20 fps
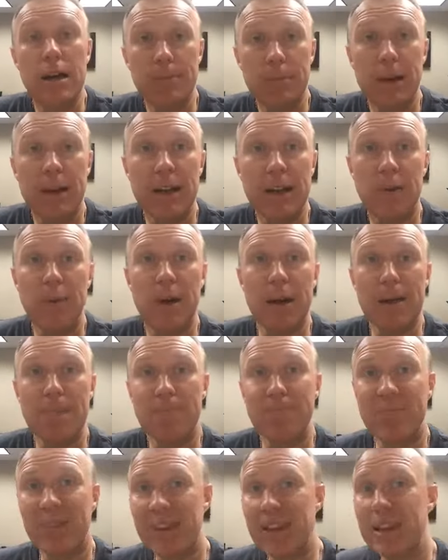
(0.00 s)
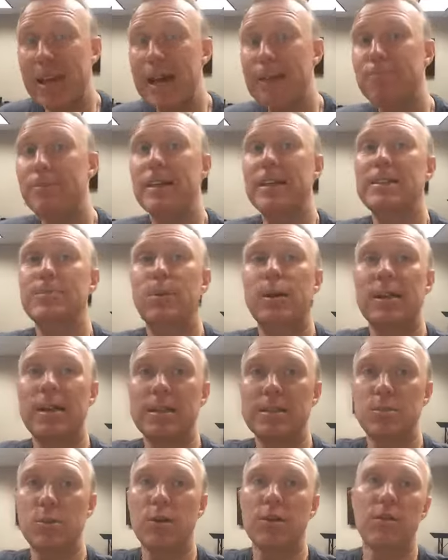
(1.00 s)
But anyway, in that price point,
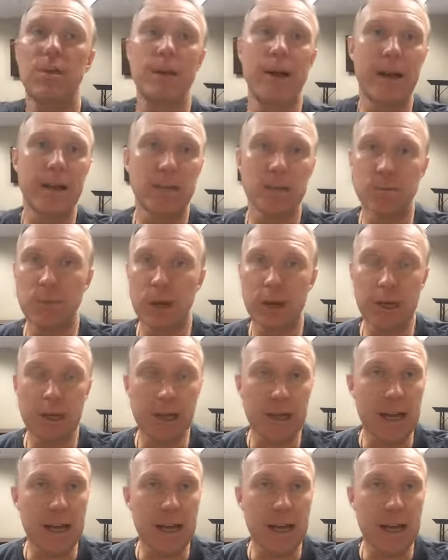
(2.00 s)
that's more of a buyer's market.